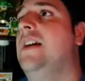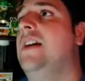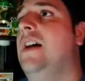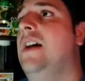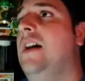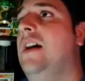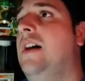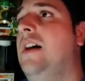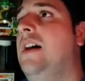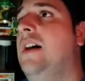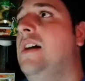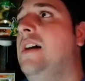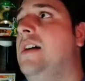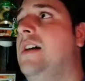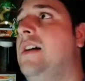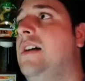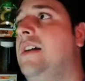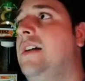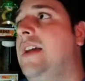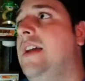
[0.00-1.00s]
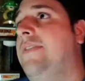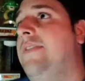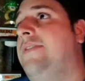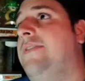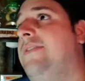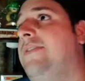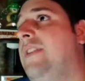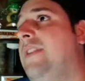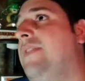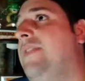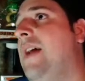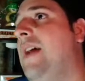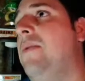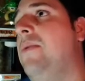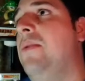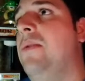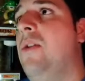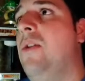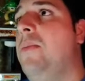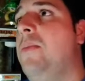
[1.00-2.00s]
If I
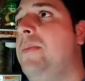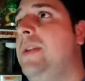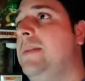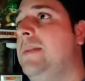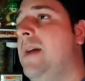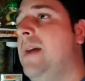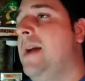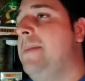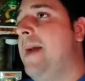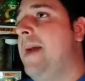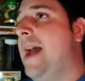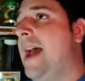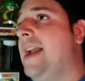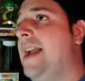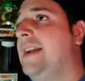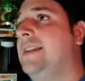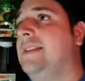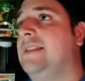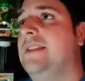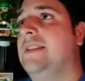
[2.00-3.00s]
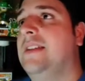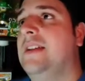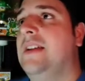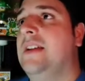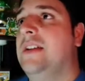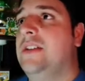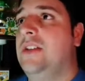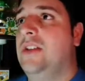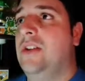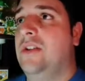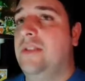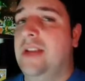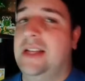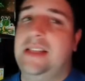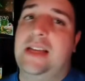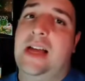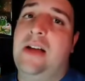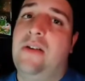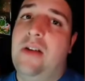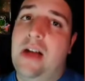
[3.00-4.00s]
were opening my packs, you know,
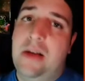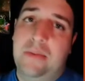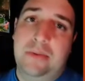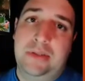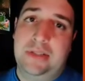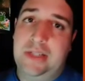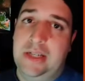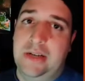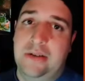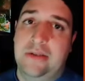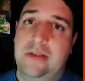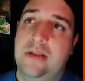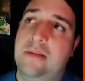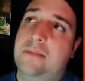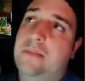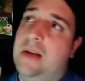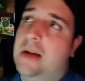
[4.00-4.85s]
that's how I would tier them.